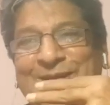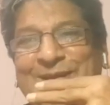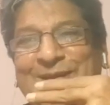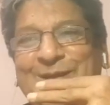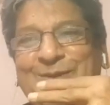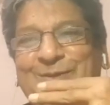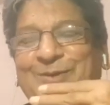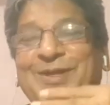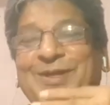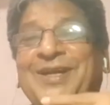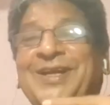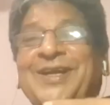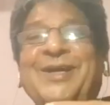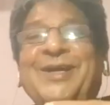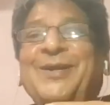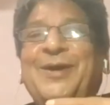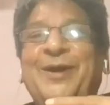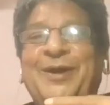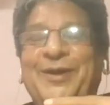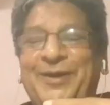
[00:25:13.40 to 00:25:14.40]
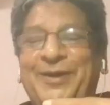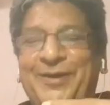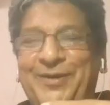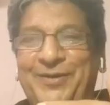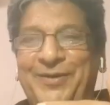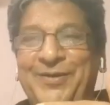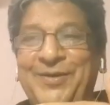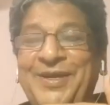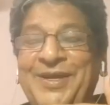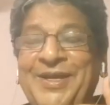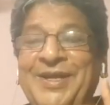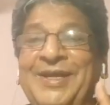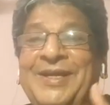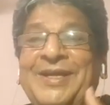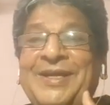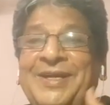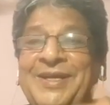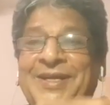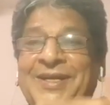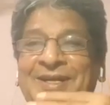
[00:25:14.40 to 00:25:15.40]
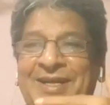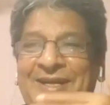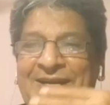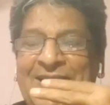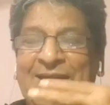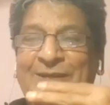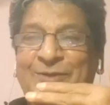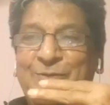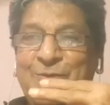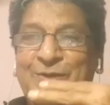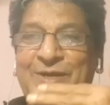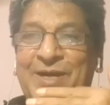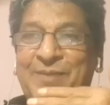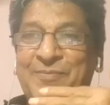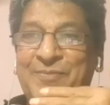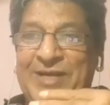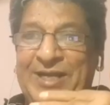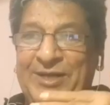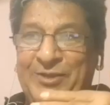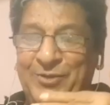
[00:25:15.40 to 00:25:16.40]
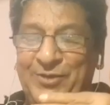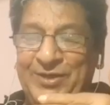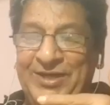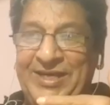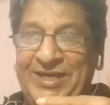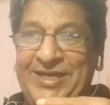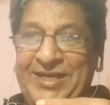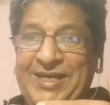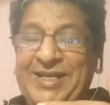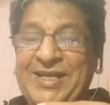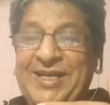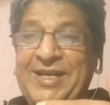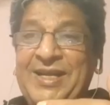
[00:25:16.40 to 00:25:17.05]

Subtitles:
Angul." No, no, no. It has to come naturally,